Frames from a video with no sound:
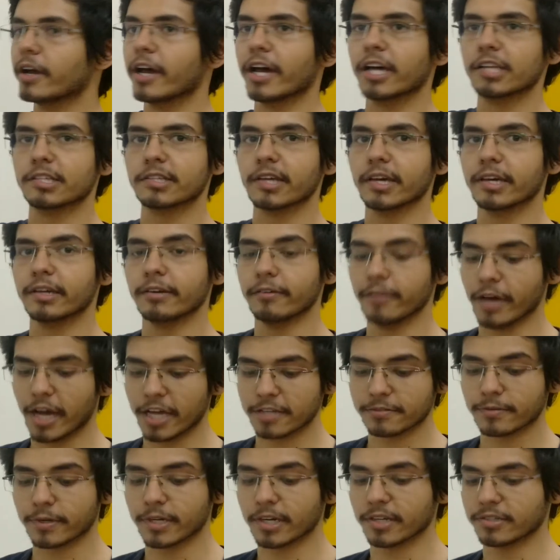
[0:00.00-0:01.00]
as we
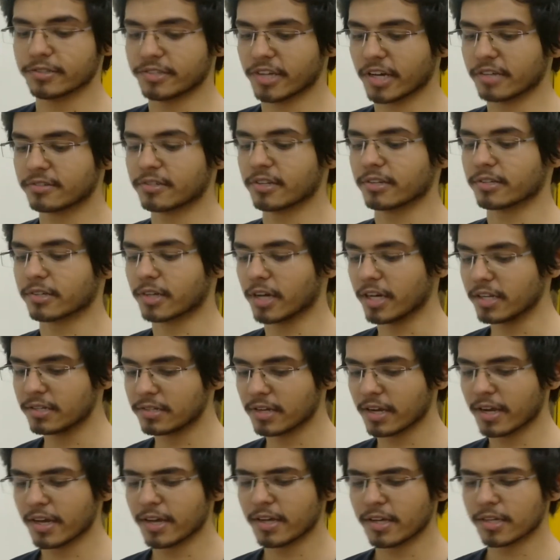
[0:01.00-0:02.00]
just discussed.